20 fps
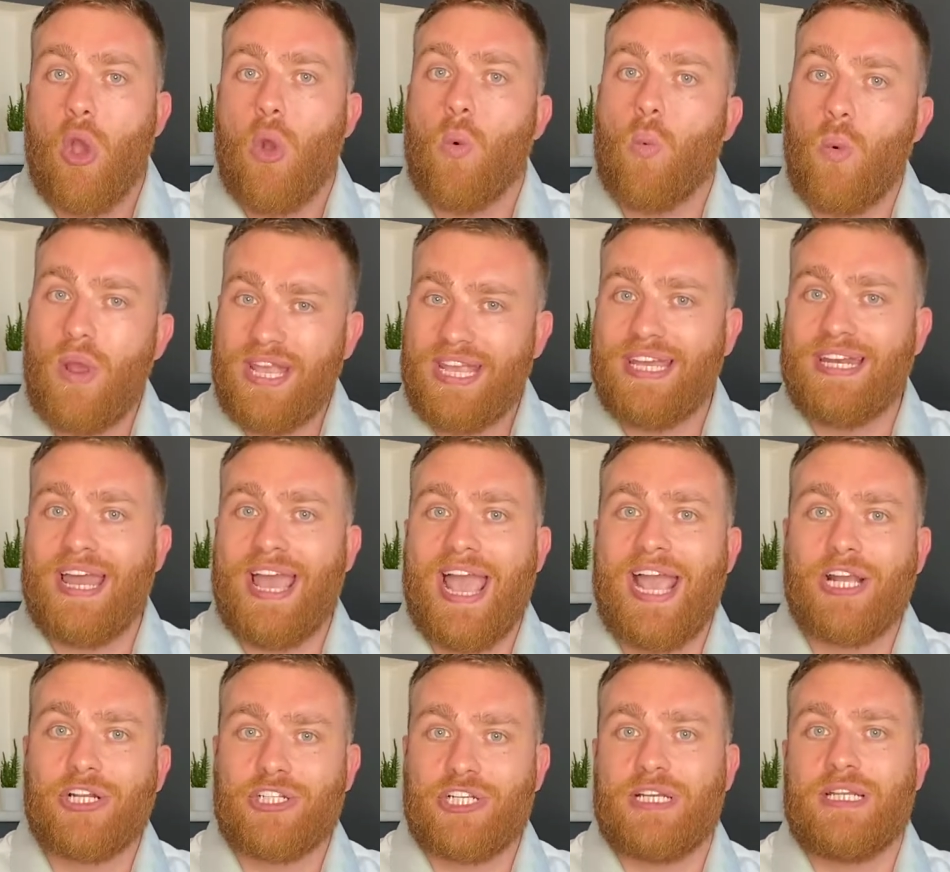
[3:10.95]
we can
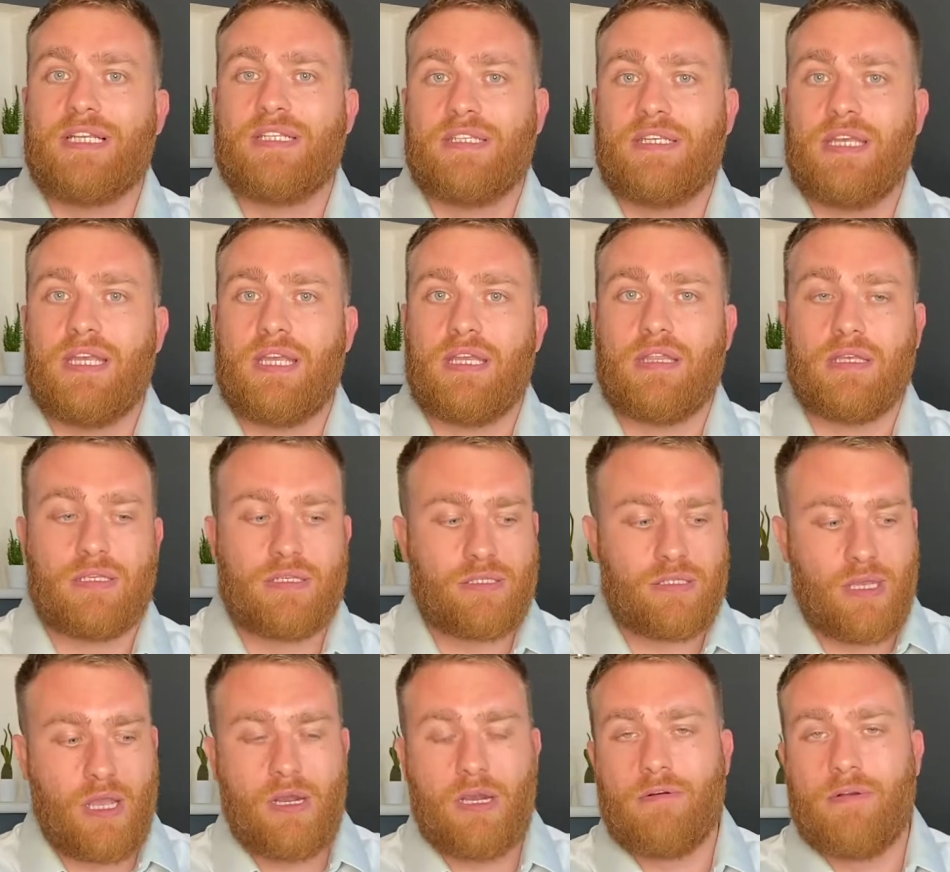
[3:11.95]
actually see that
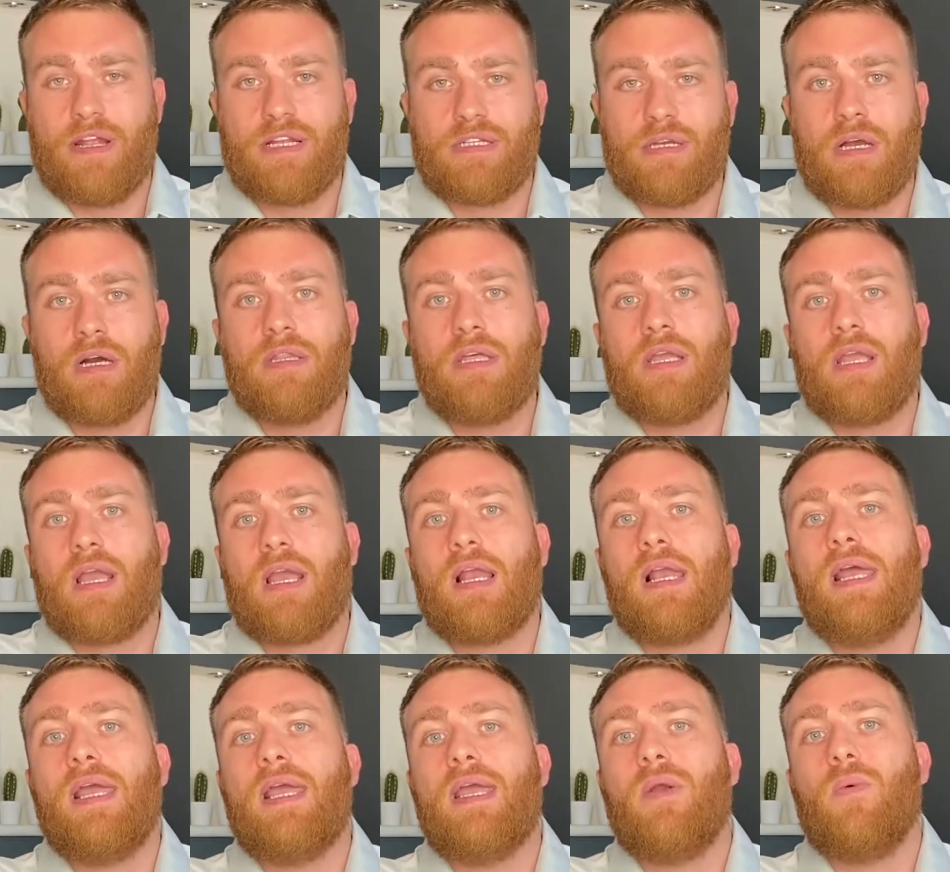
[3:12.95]
SolarEdge are the
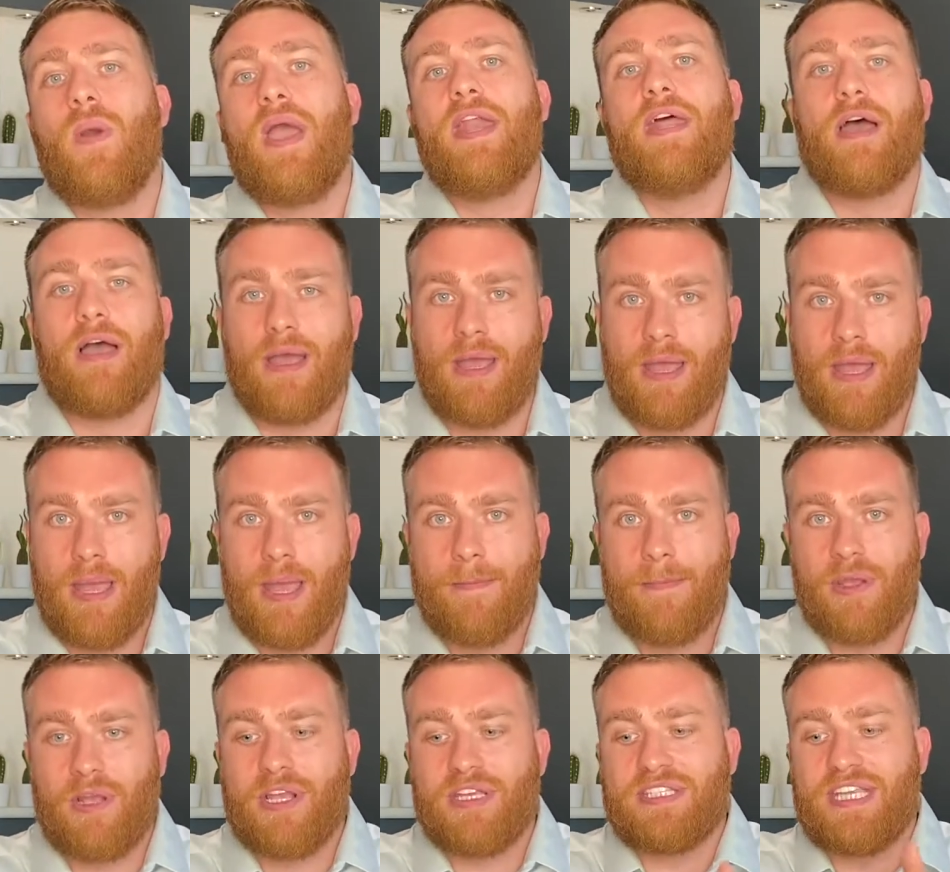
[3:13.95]
clear winner
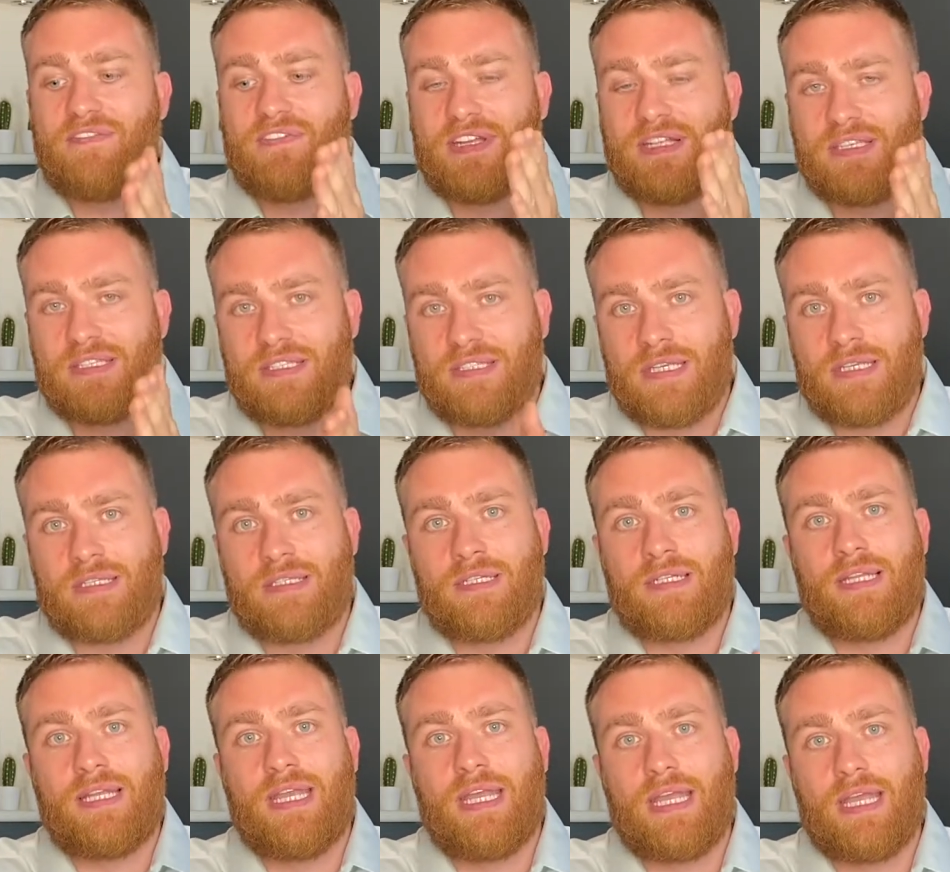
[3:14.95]
because they've
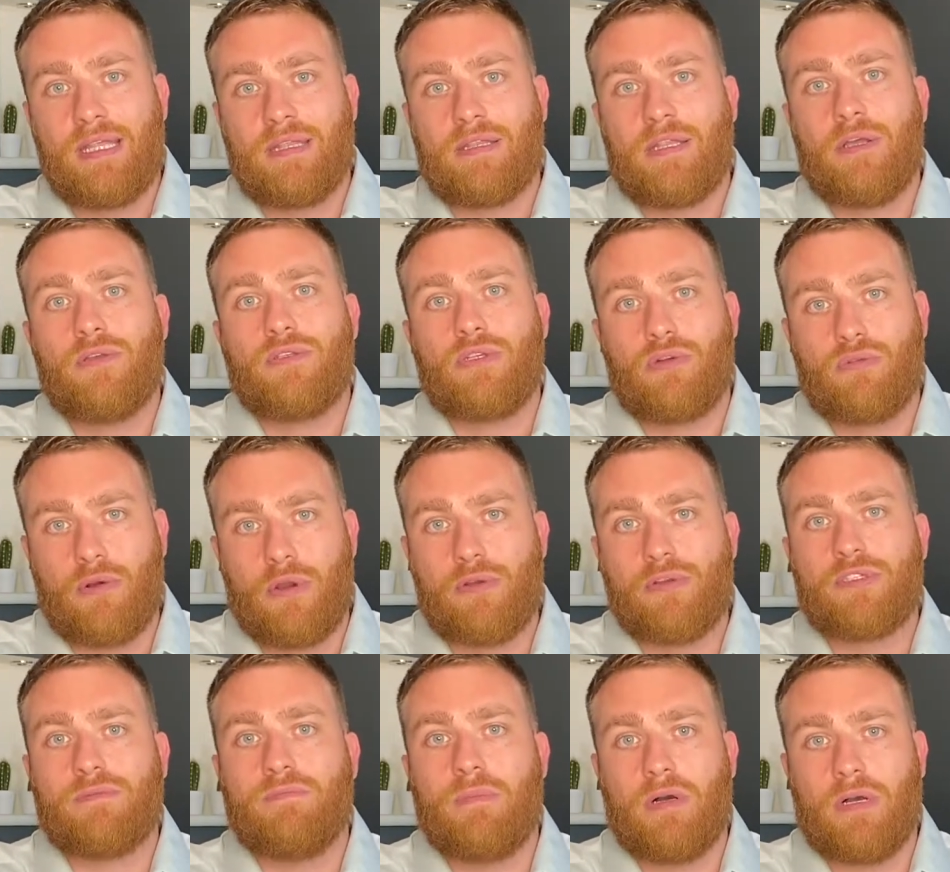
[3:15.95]
consistently hit those
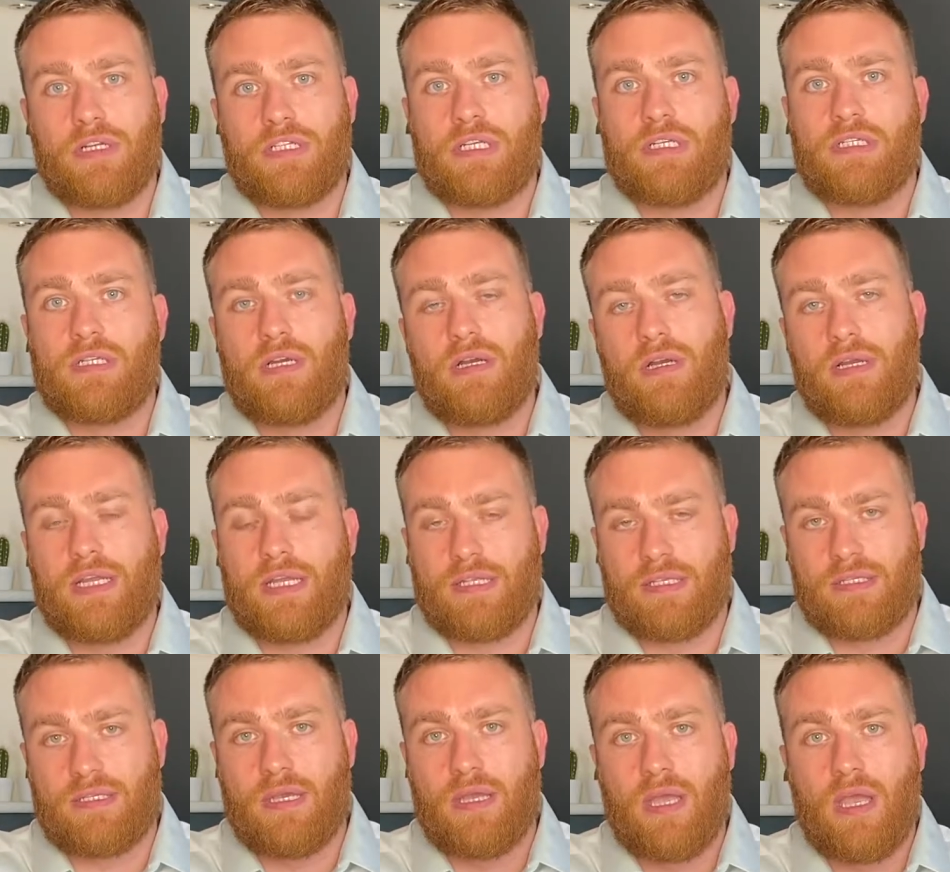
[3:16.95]
gross margin
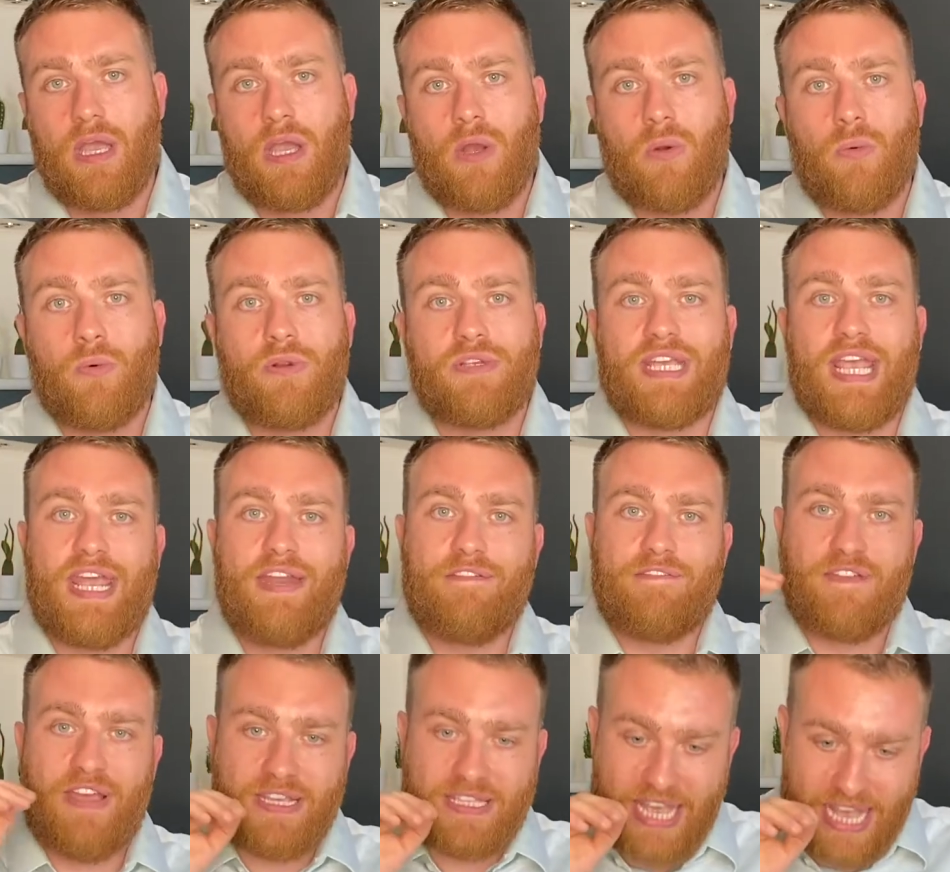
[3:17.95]
targets, whereas
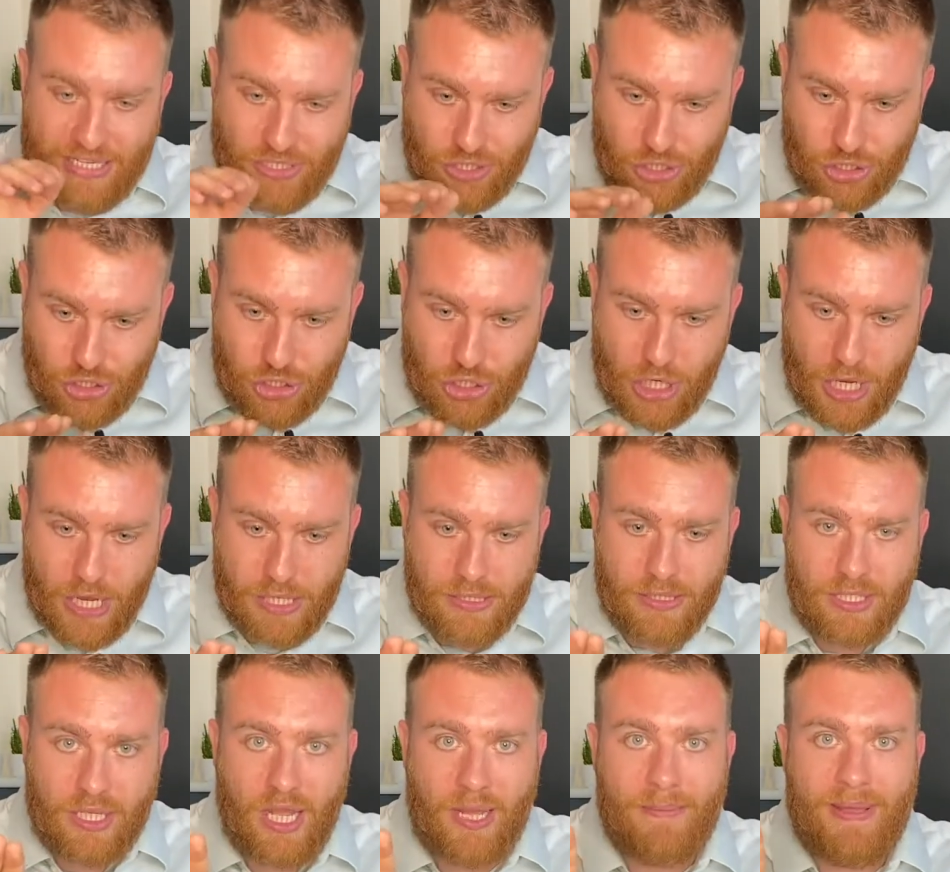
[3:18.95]
Enphase has
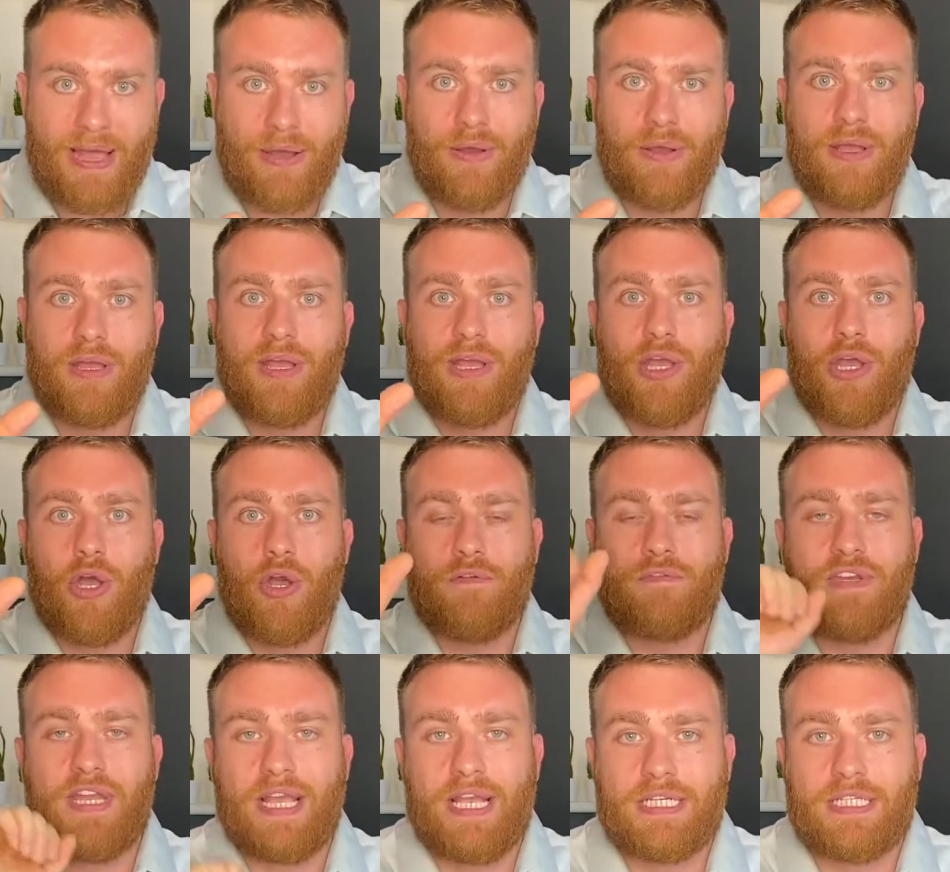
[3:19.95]
just come out of
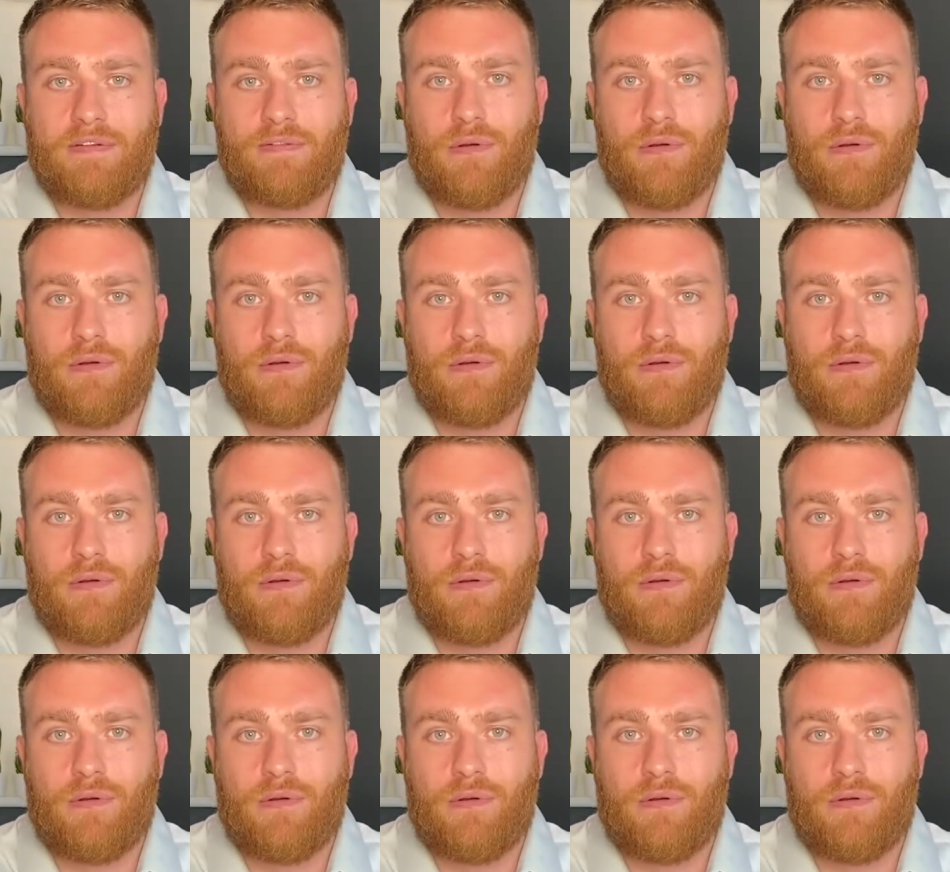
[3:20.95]
negative